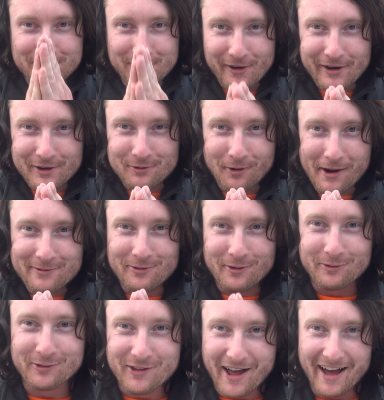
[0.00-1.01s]
very grateful
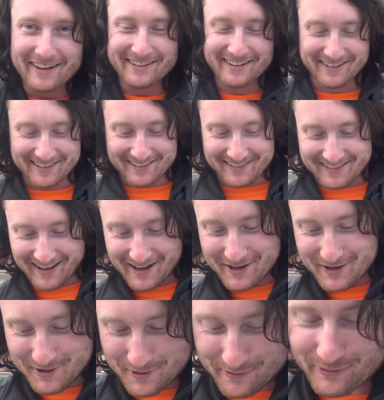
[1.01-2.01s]
for that.
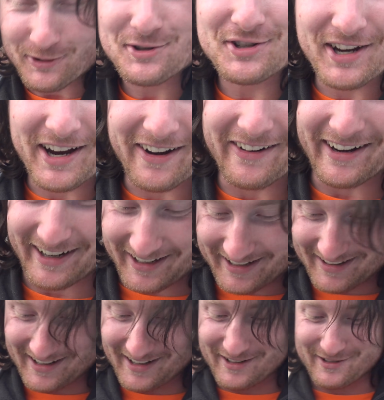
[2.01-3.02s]
Thank you for sharing.
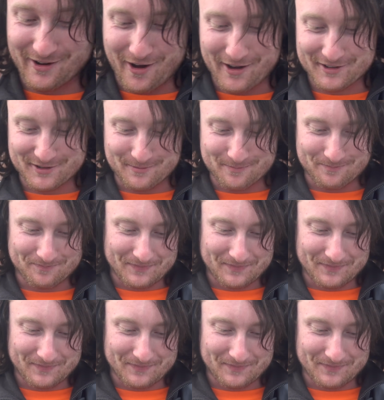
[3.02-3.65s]
That is awesome.